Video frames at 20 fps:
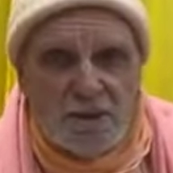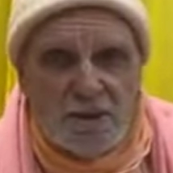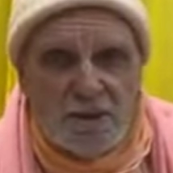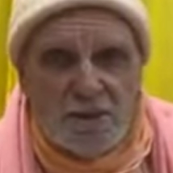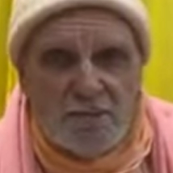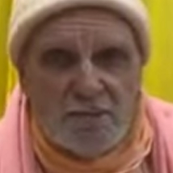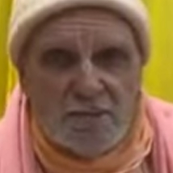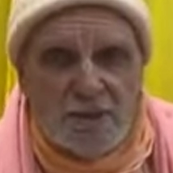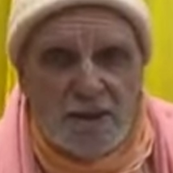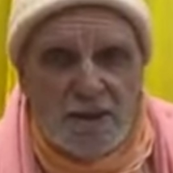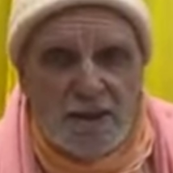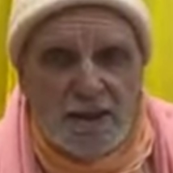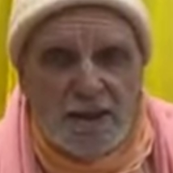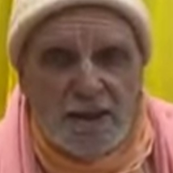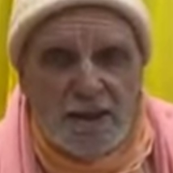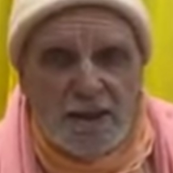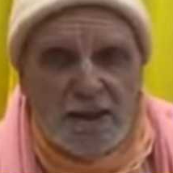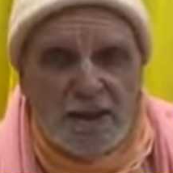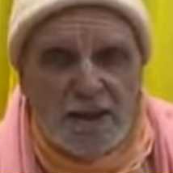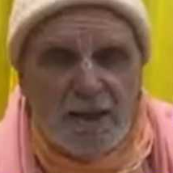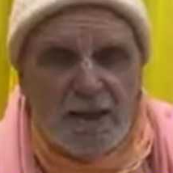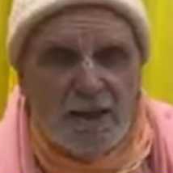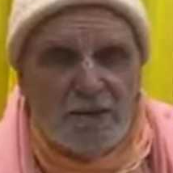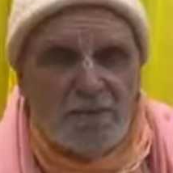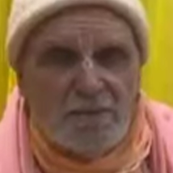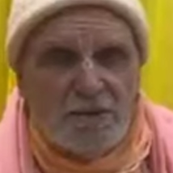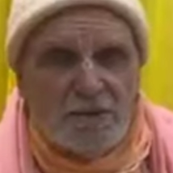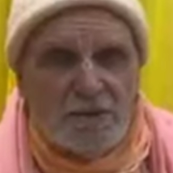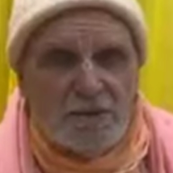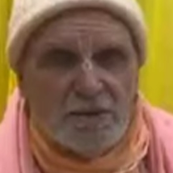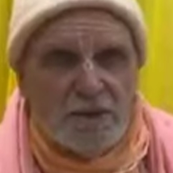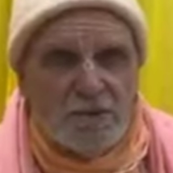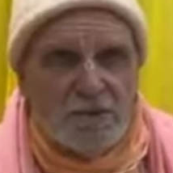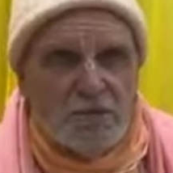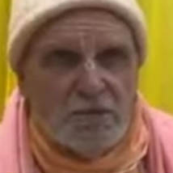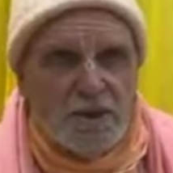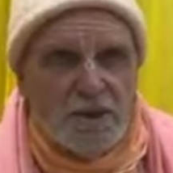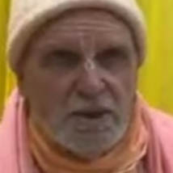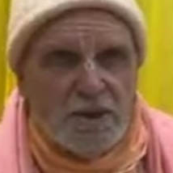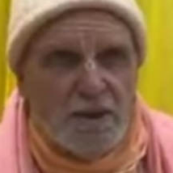times, he gave these
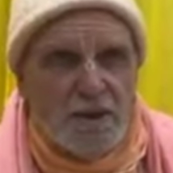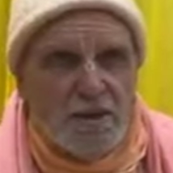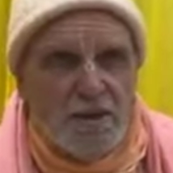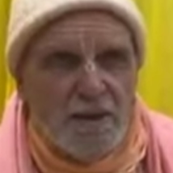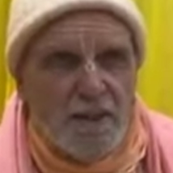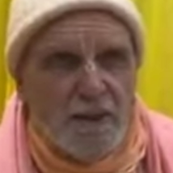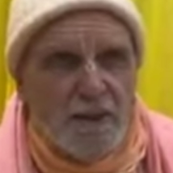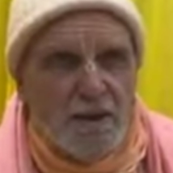three